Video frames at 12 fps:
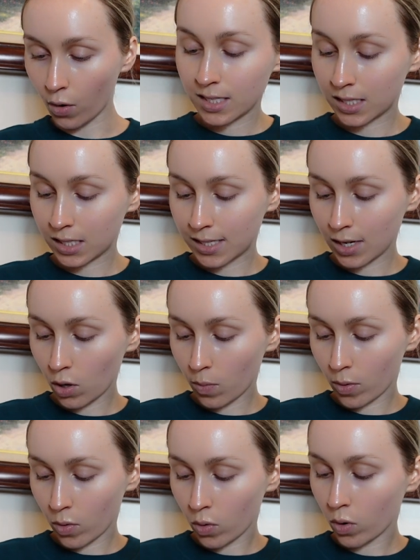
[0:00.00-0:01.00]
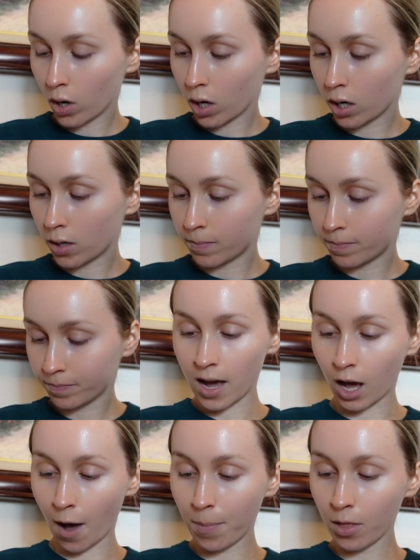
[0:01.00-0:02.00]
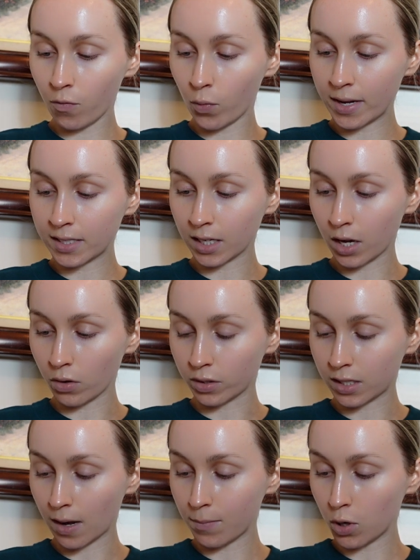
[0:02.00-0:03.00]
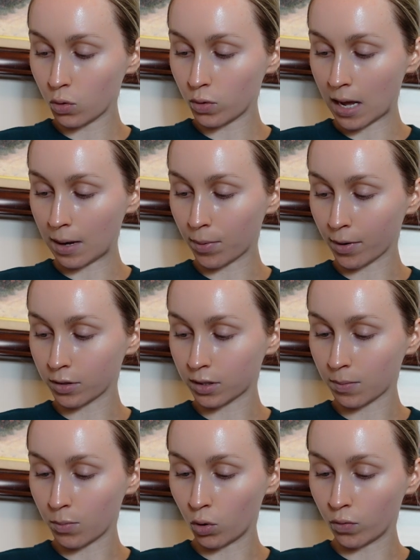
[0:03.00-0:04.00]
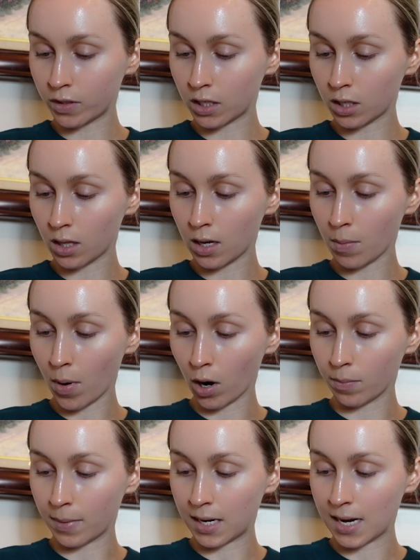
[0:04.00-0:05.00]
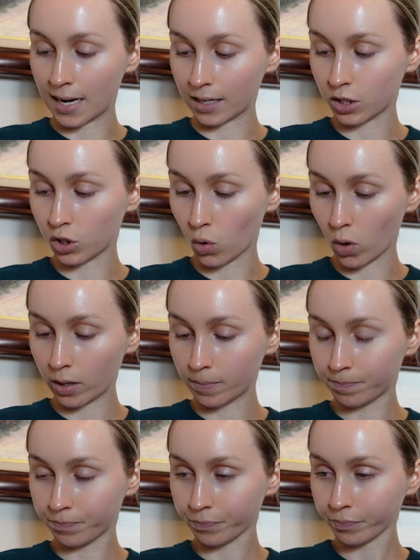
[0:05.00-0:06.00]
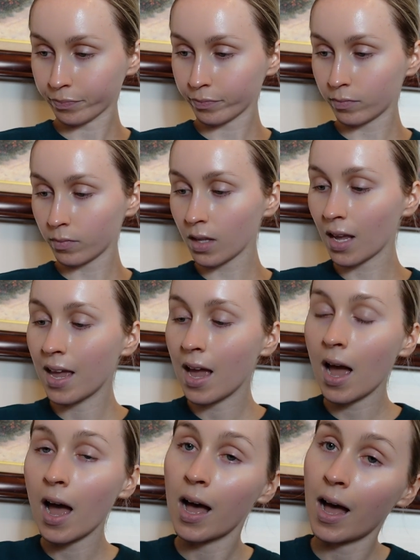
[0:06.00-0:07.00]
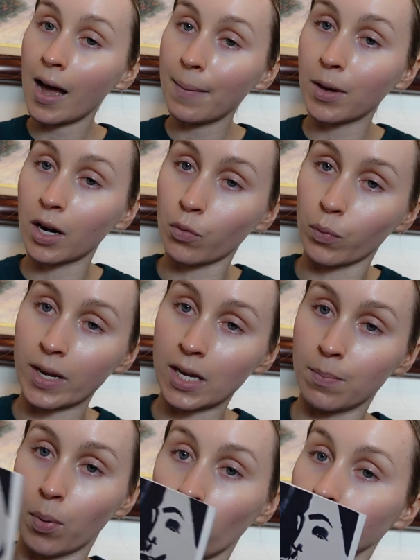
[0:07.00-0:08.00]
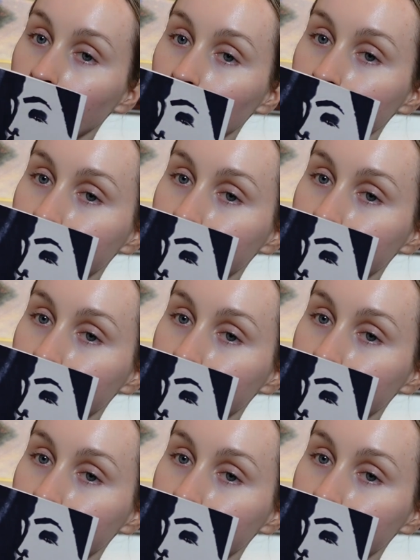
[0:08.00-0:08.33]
Stillborn. A couple of weeks ago, some new neighbors moved into the apartment next door. I'm gonna read Boulder.